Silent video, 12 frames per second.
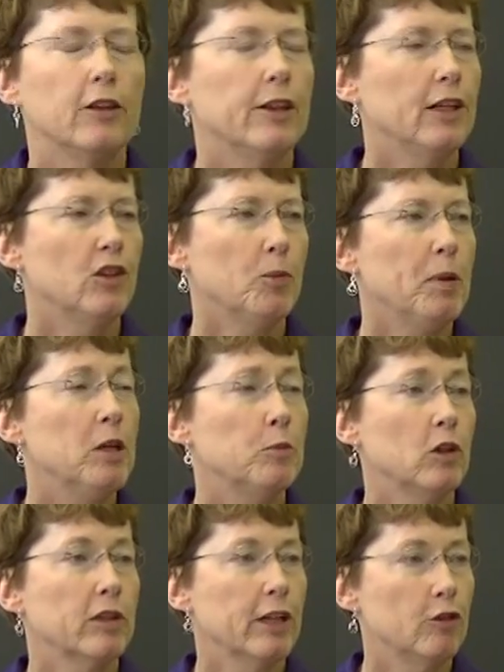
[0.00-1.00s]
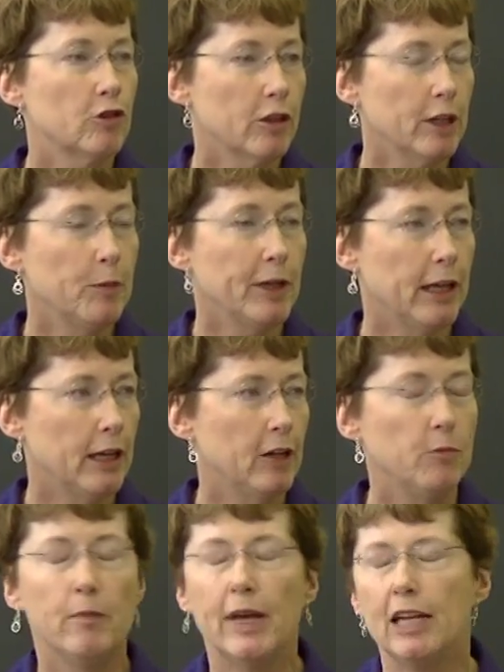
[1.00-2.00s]
these people
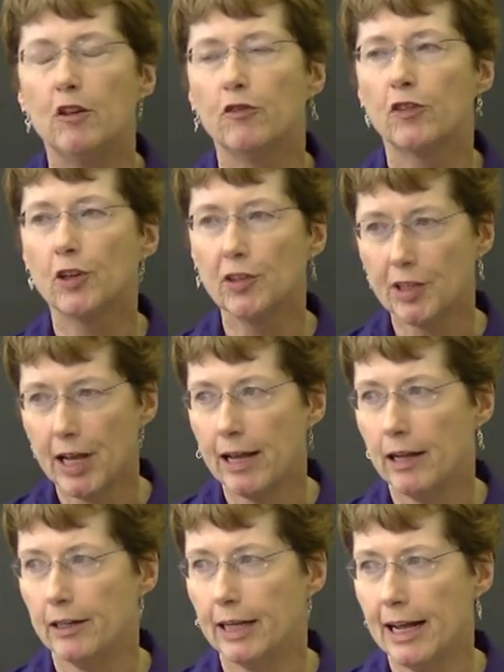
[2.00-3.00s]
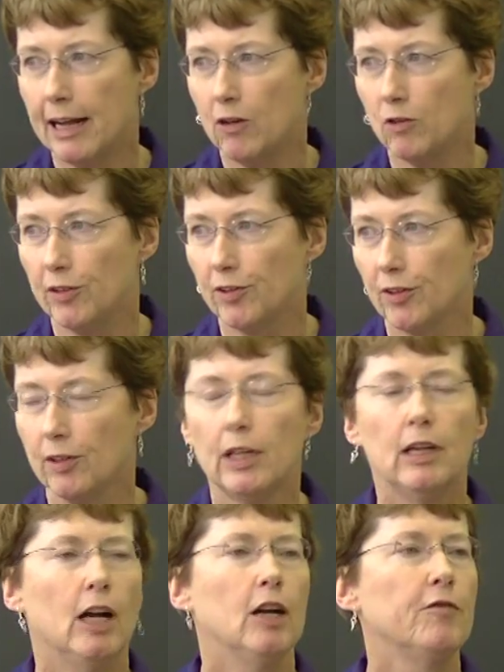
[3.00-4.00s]
contributed many firsthand accounts
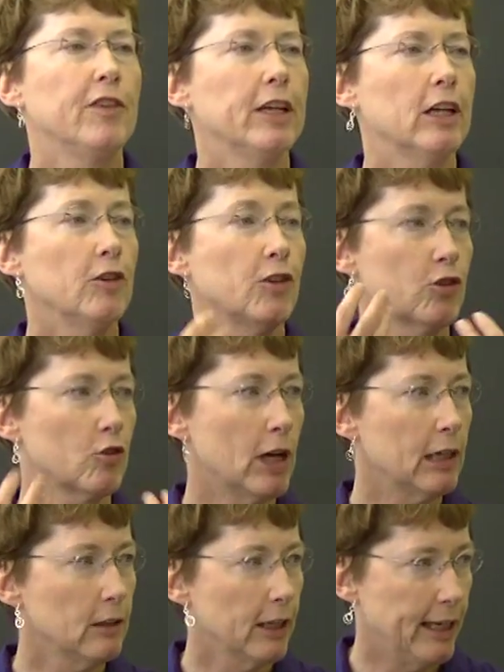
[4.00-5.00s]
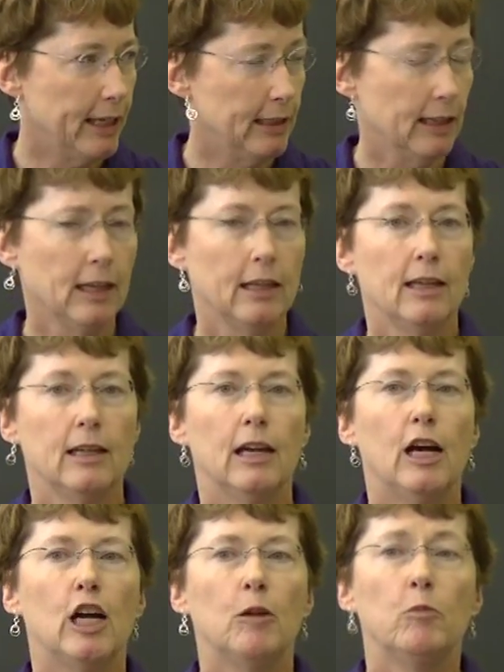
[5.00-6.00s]
of their struggling
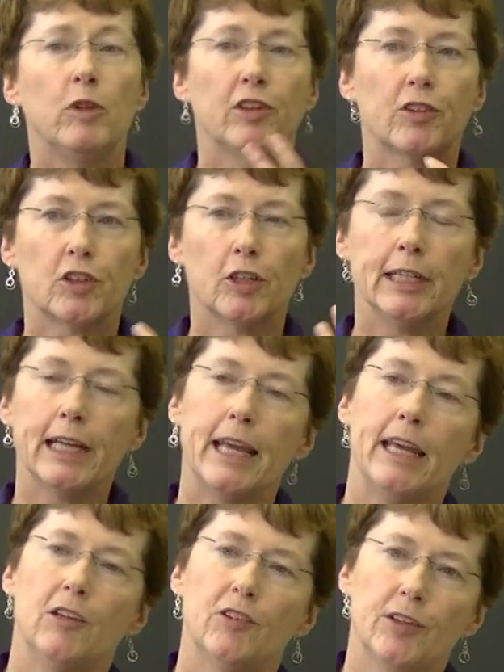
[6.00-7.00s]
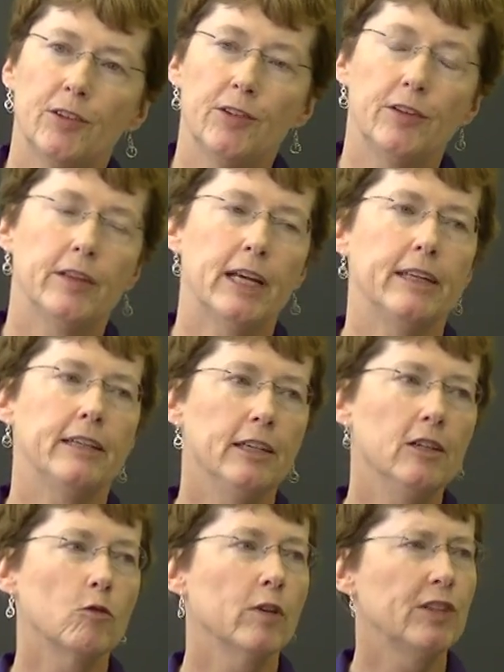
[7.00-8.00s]
um, with certain cases that
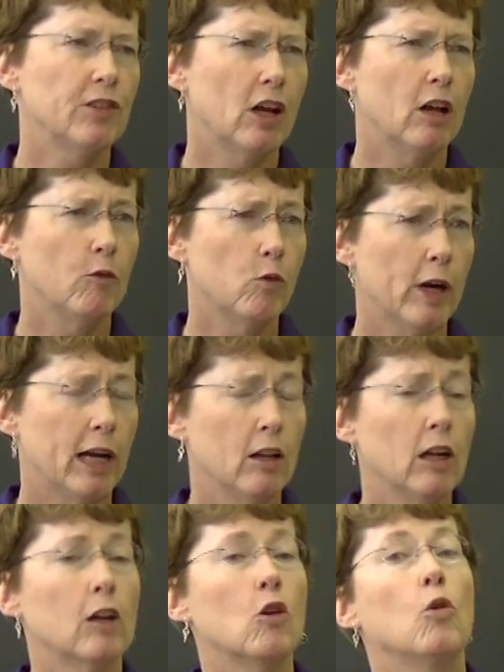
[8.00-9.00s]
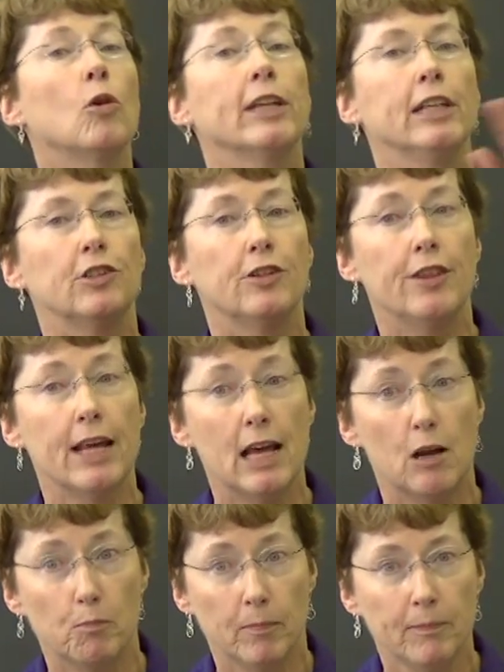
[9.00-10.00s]
didn't resolve well according to
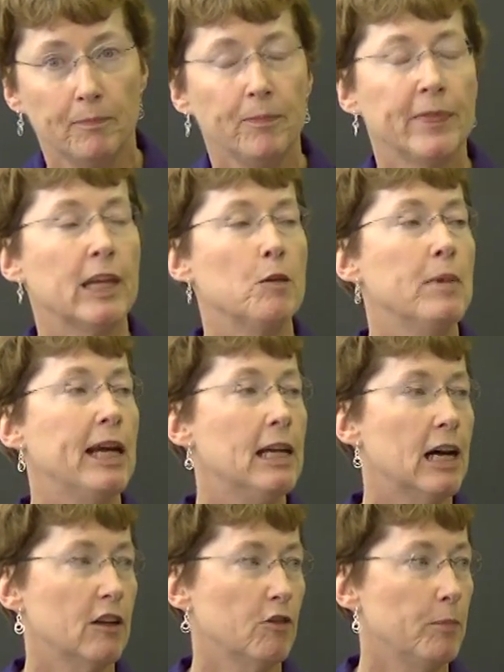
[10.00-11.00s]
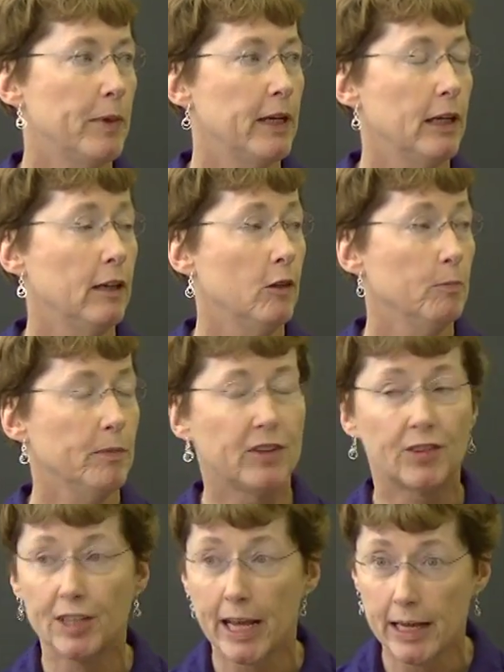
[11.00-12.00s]
them. They may not have been
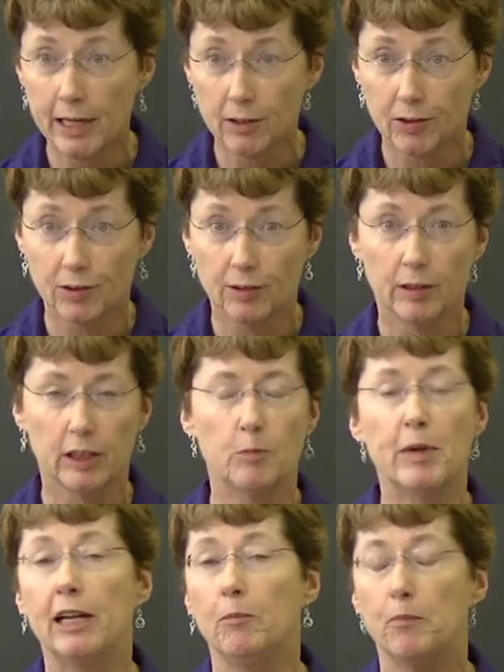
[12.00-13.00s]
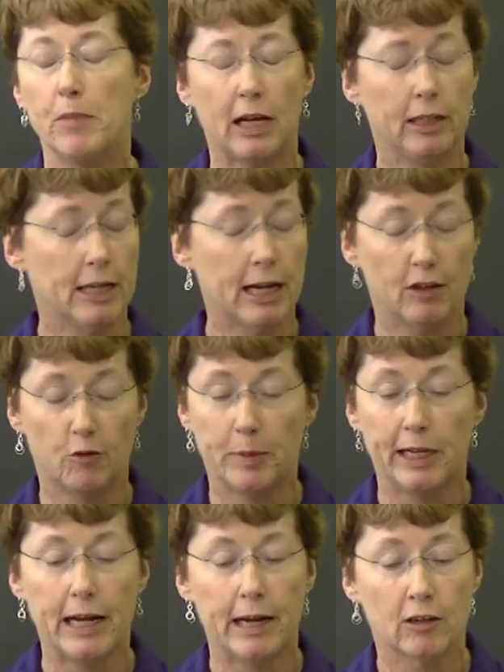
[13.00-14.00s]
mistakes, they might, might not have
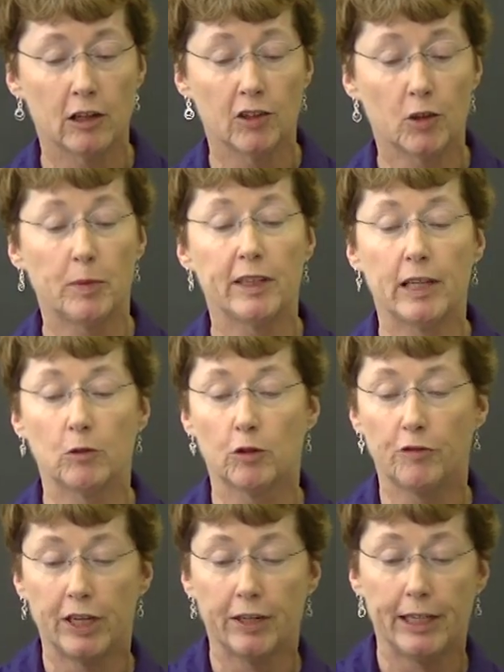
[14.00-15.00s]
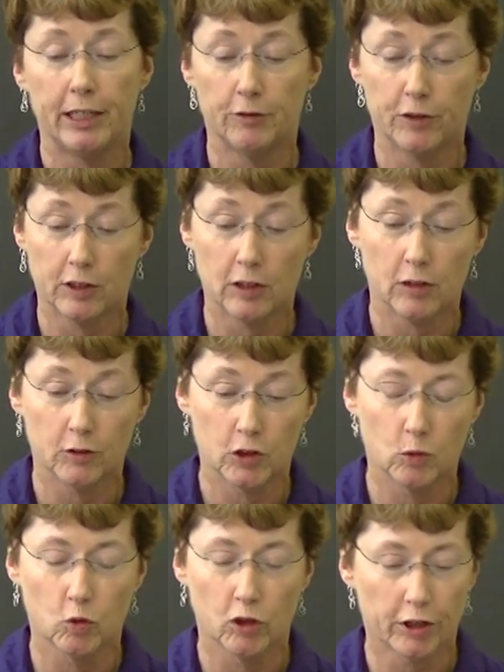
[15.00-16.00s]
been errors, but they were very difficult
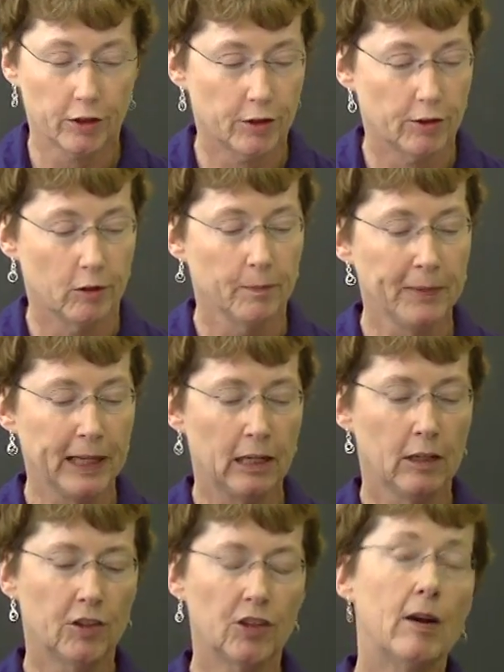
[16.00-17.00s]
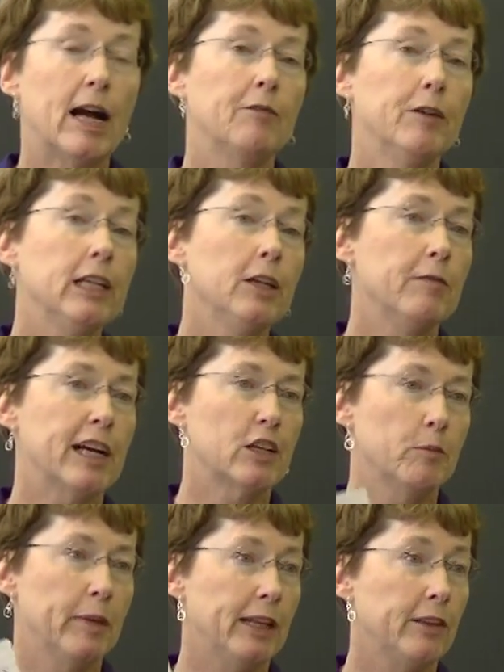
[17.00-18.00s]
to work through. So I really
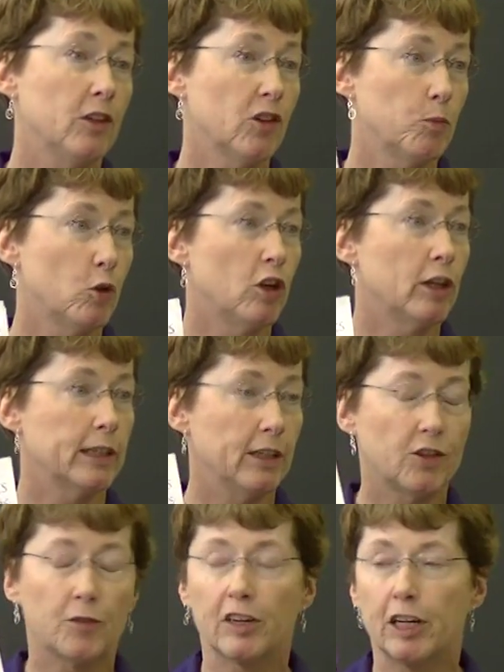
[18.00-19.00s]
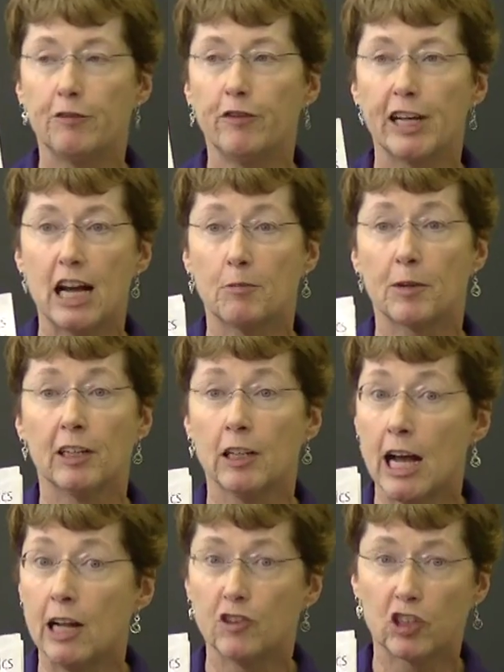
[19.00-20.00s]
recommend this book. It's very
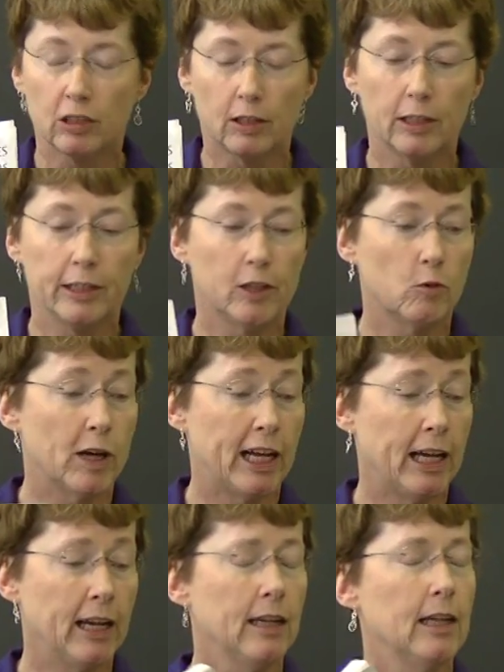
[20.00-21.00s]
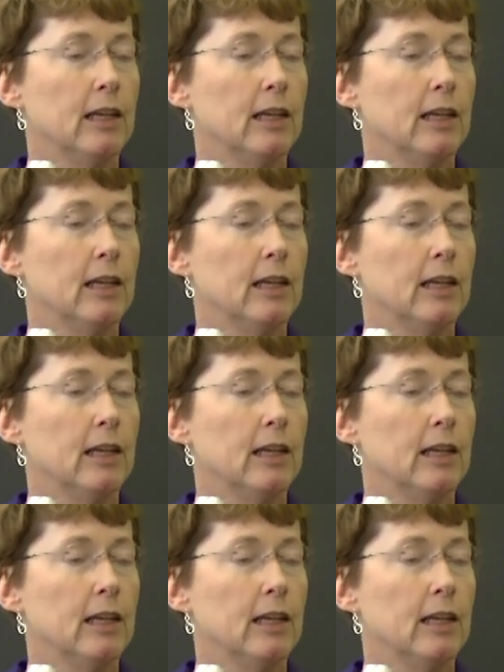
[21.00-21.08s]
phenomenological in a way.